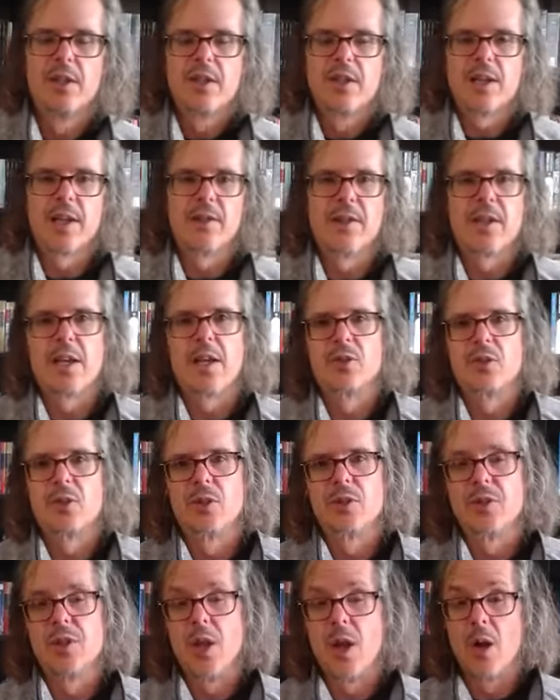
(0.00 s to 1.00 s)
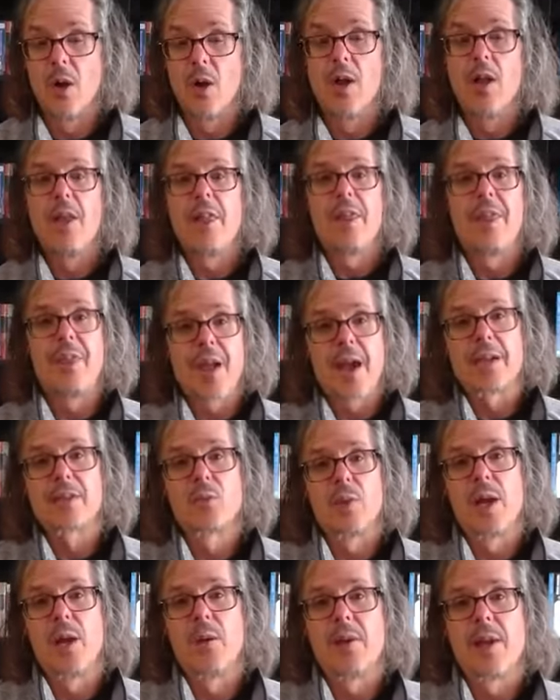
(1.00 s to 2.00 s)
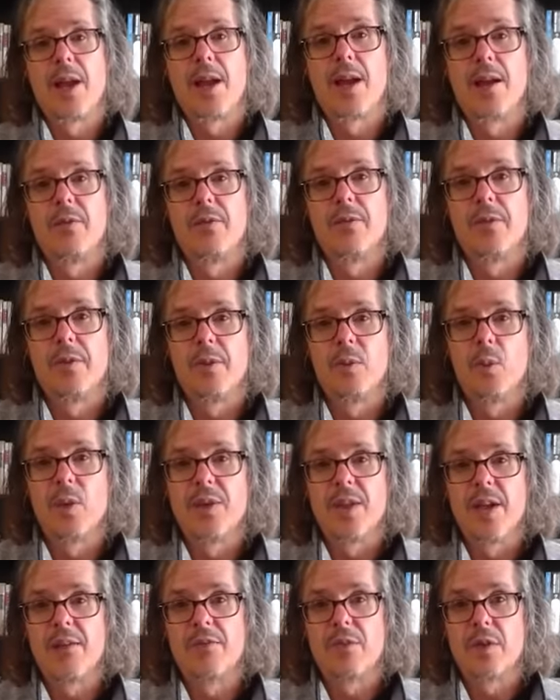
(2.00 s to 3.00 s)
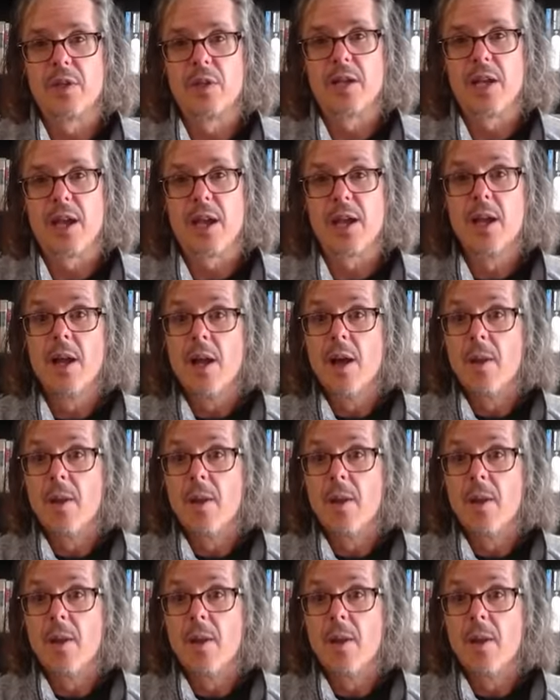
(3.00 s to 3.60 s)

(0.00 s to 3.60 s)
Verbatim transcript: And the answer is no. That's what I would have with that Viognier.